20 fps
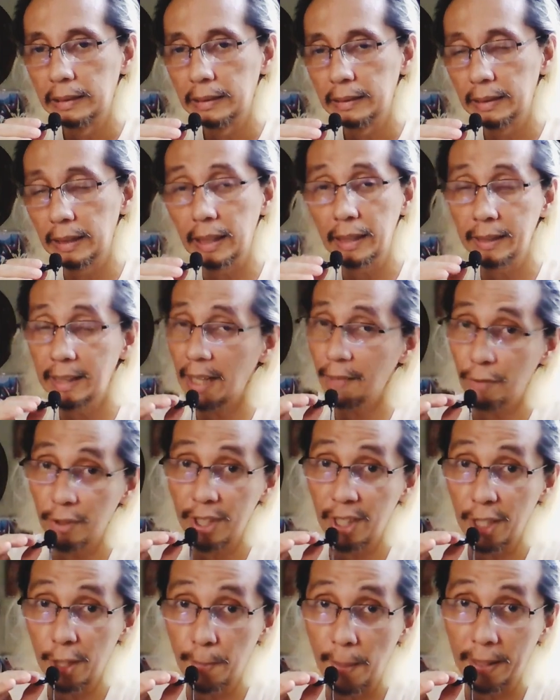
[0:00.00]
Yeah, that
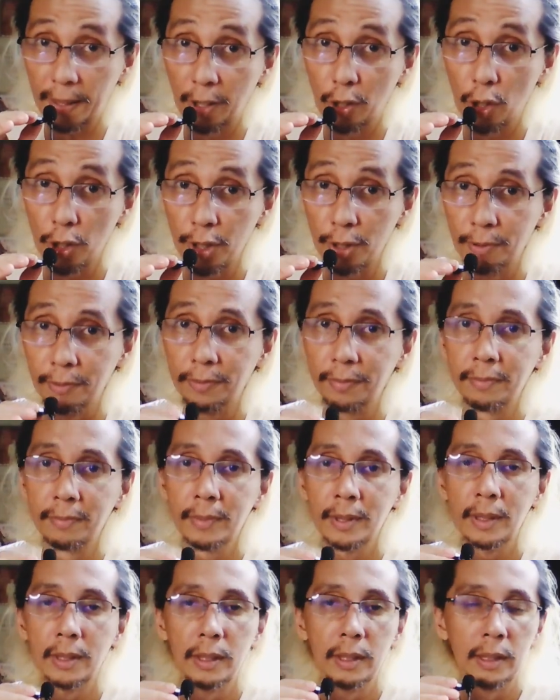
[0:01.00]
was unexpected also.
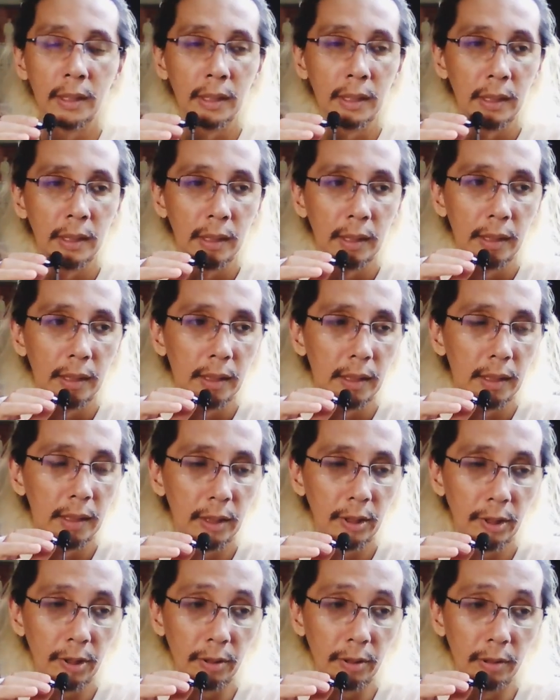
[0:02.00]

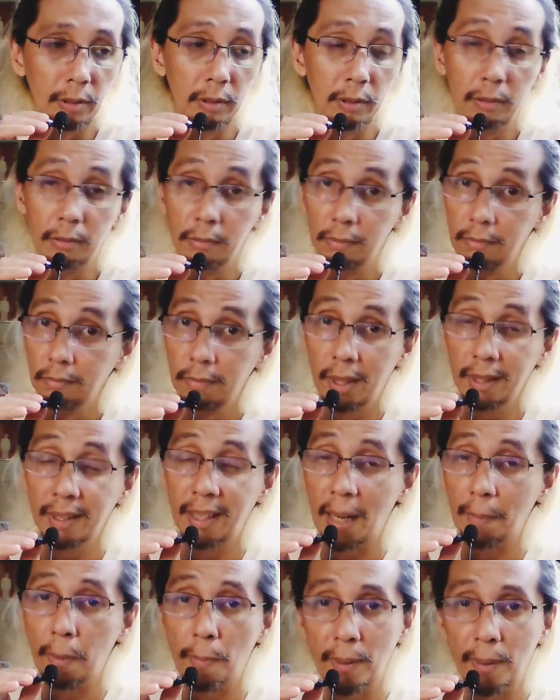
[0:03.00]
So,
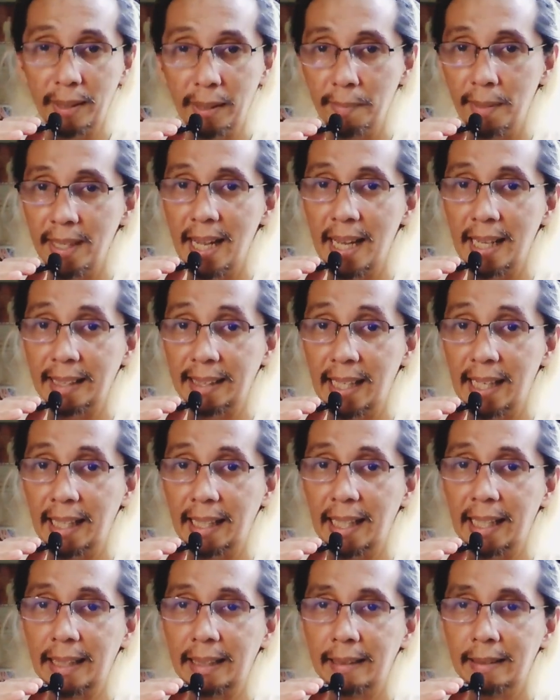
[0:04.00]
anday pa pwedeng mangyari
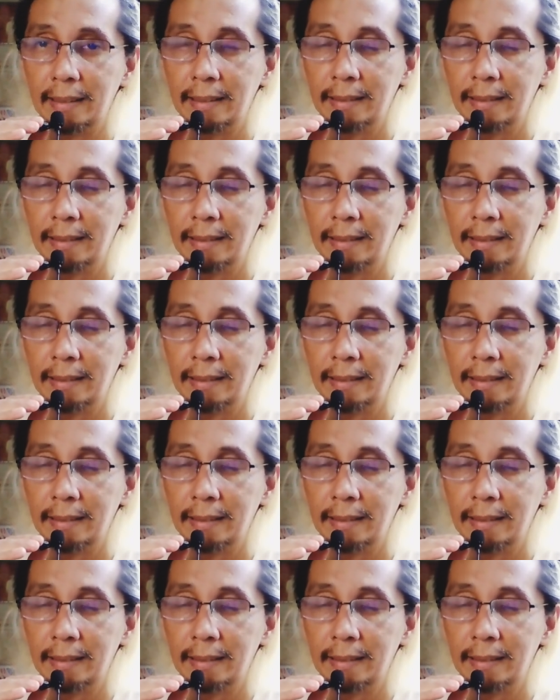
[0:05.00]
talaga.